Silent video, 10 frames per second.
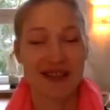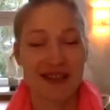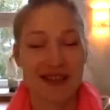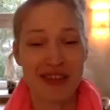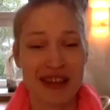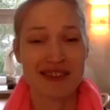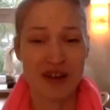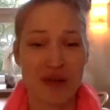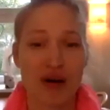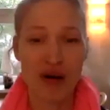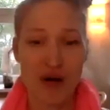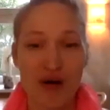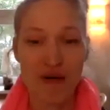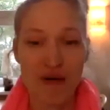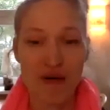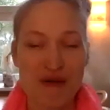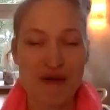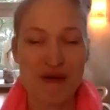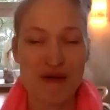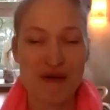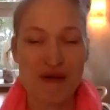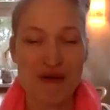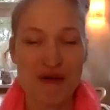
In fact, that's our home.